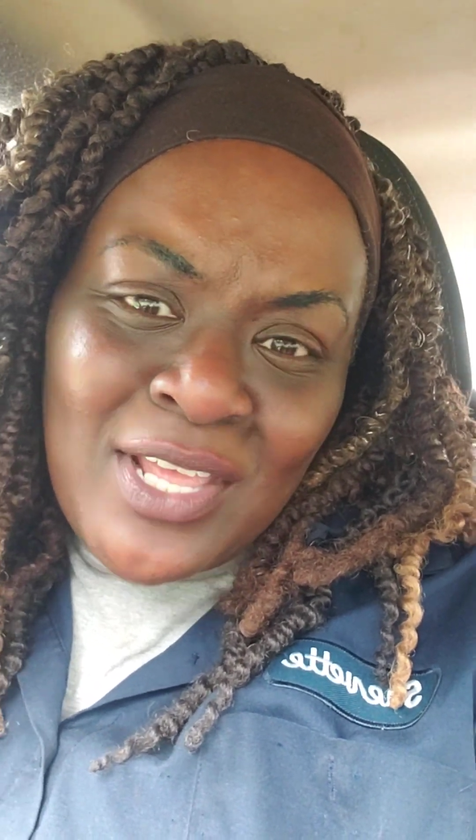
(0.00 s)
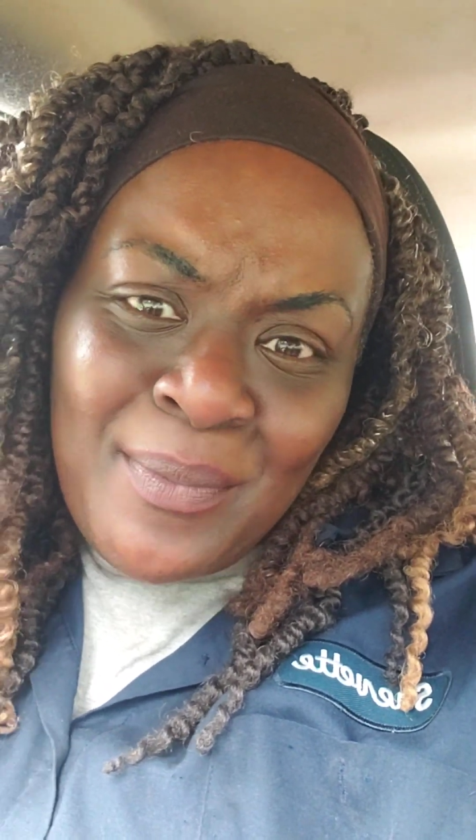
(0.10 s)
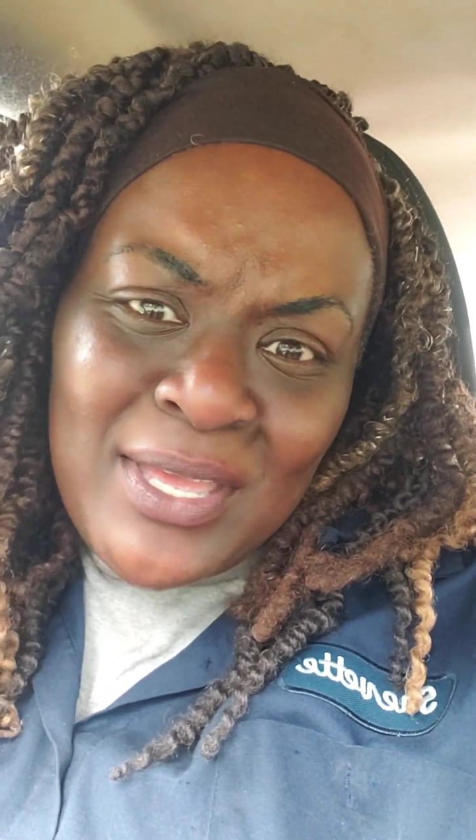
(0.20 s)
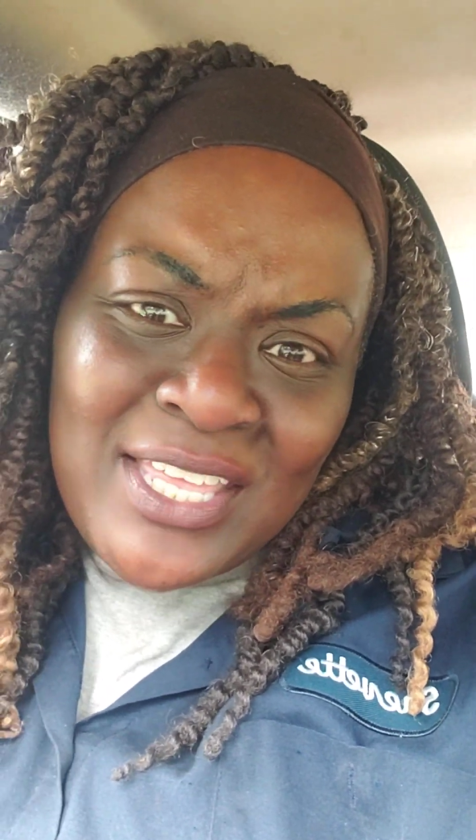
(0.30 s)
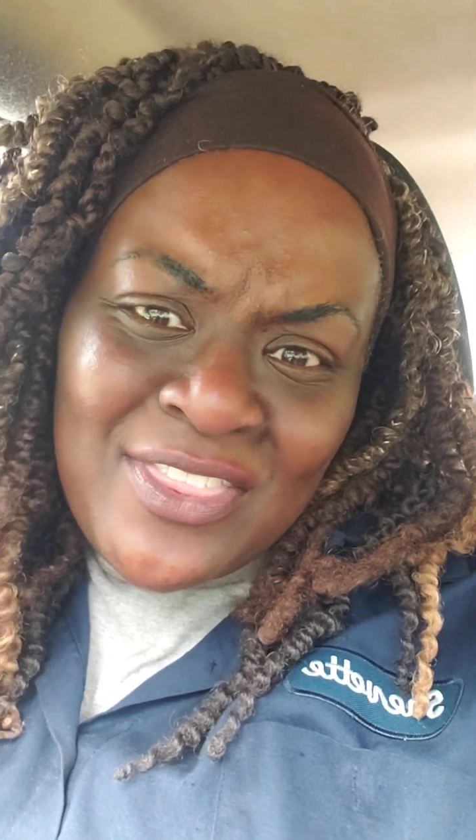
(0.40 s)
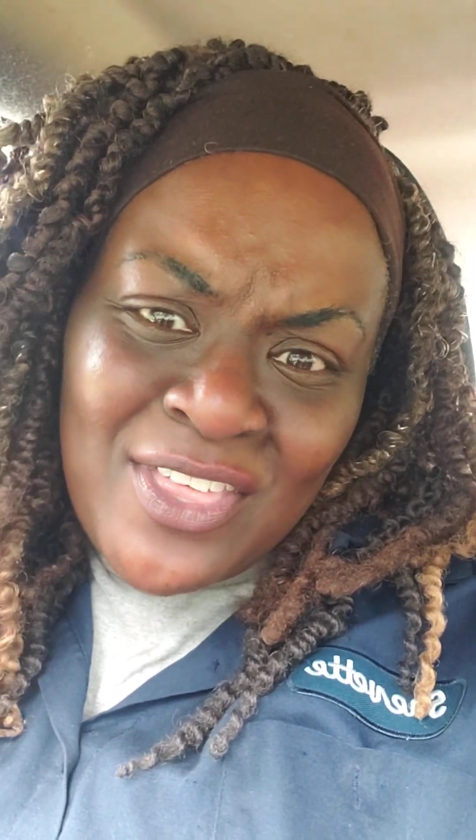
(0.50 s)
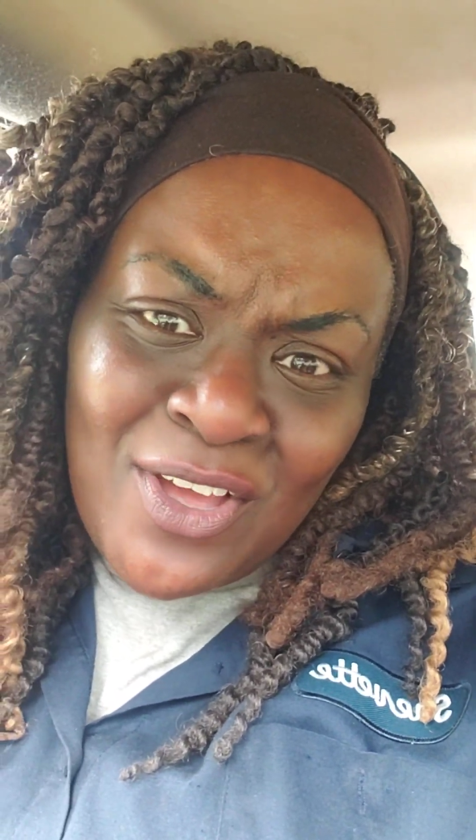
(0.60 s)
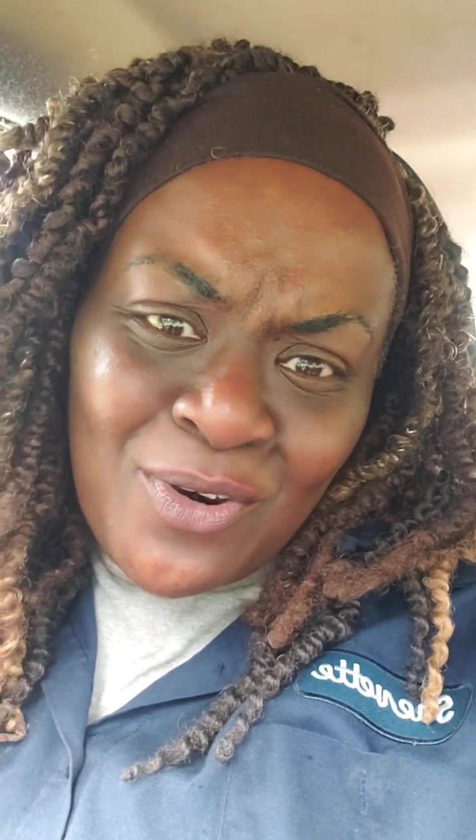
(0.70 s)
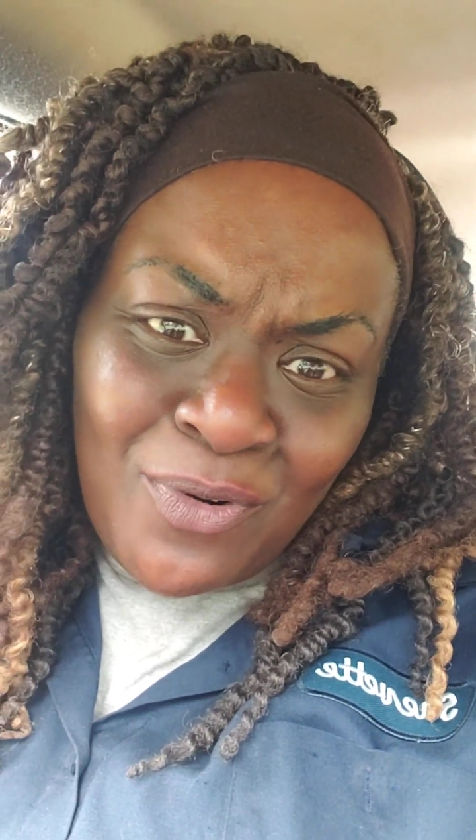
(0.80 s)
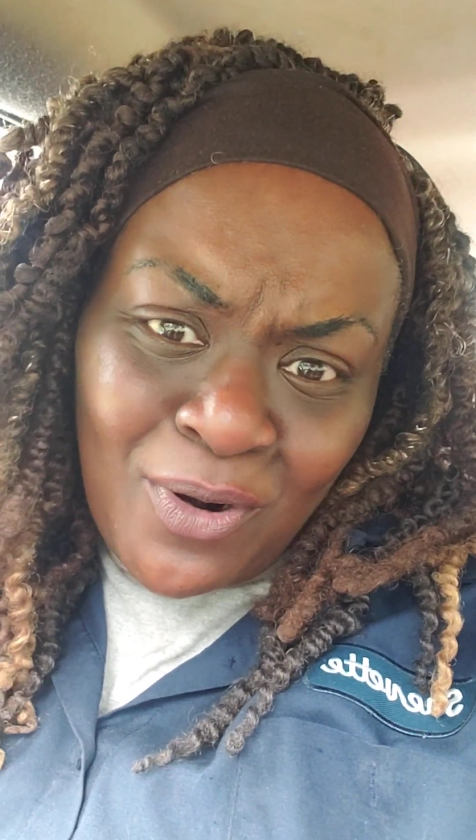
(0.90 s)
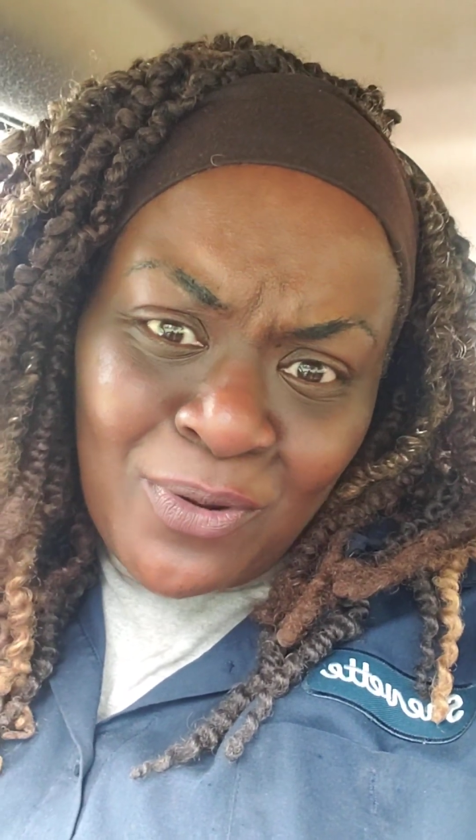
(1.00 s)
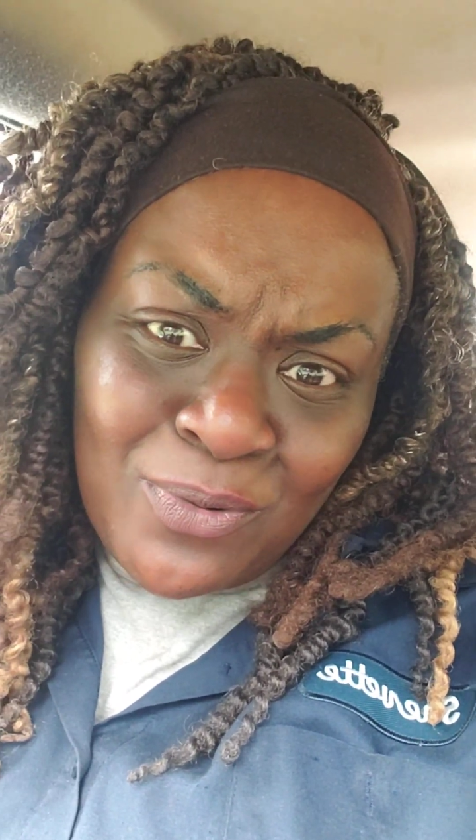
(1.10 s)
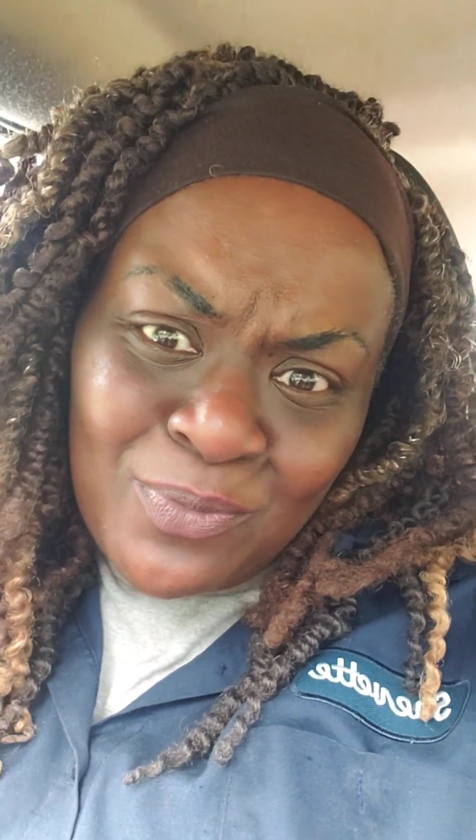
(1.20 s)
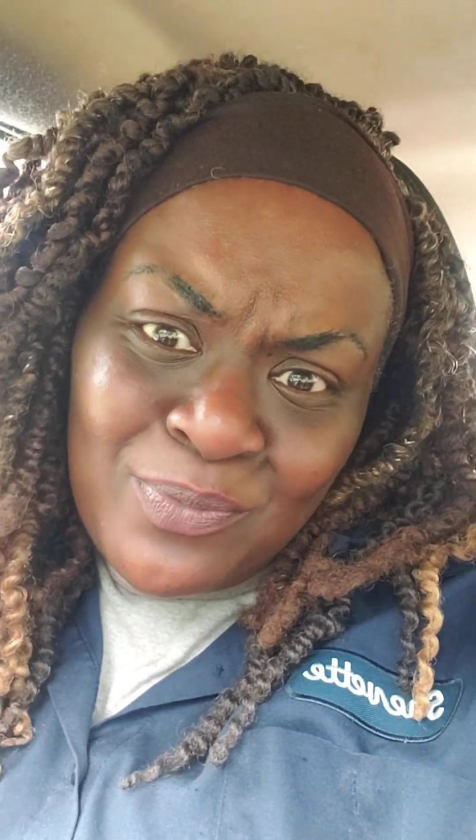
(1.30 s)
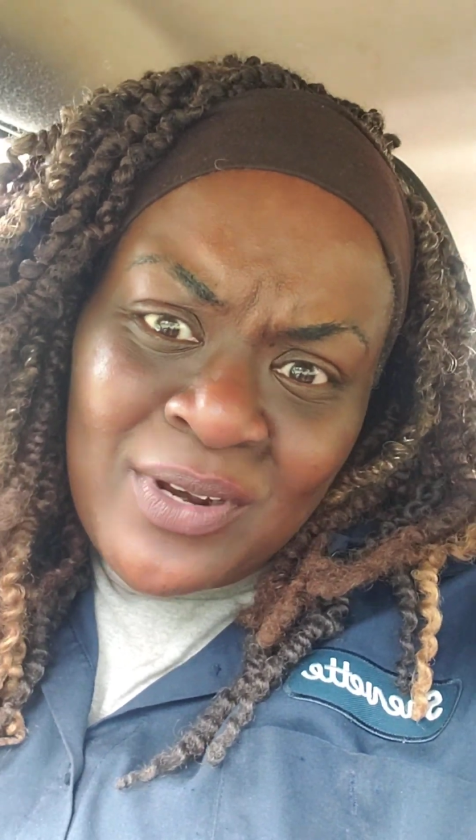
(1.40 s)
i mean they're
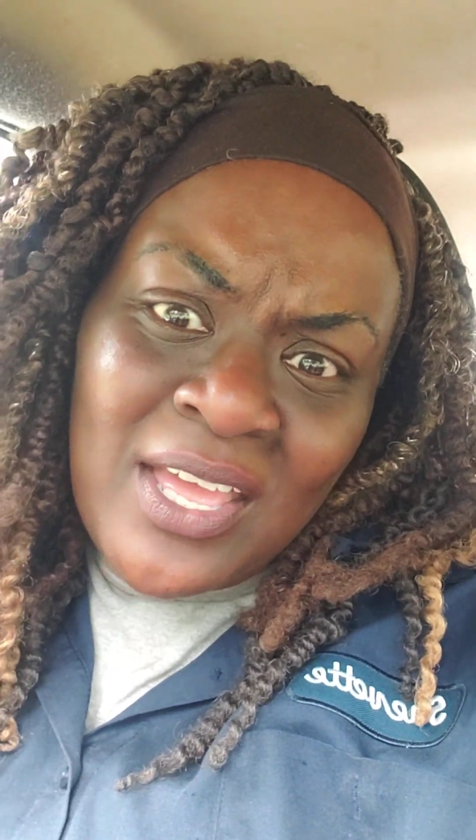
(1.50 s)
grown